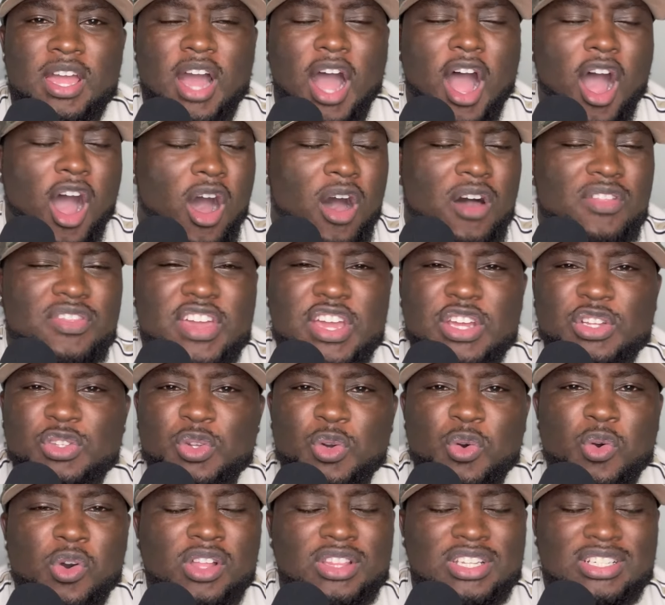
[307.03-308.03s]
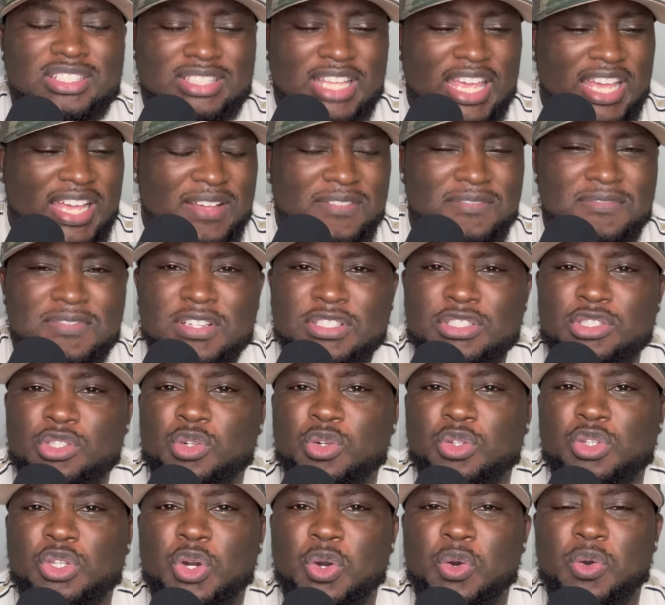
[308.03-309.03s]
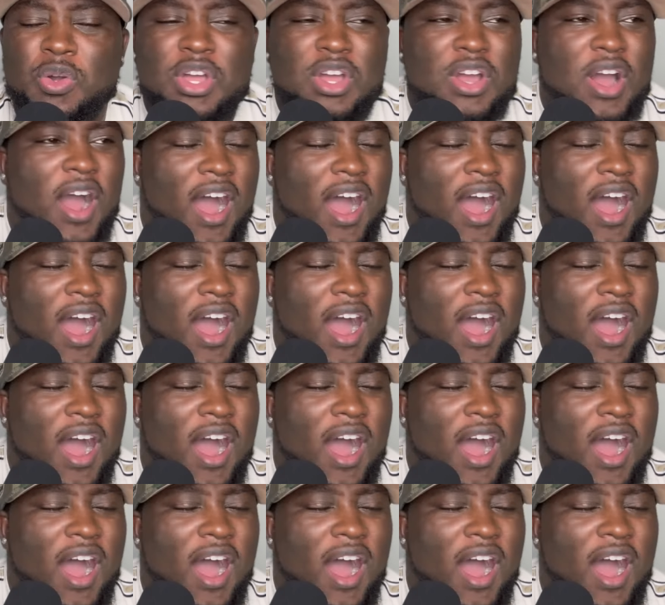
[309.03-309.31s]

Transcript: All they doing is taking physical note.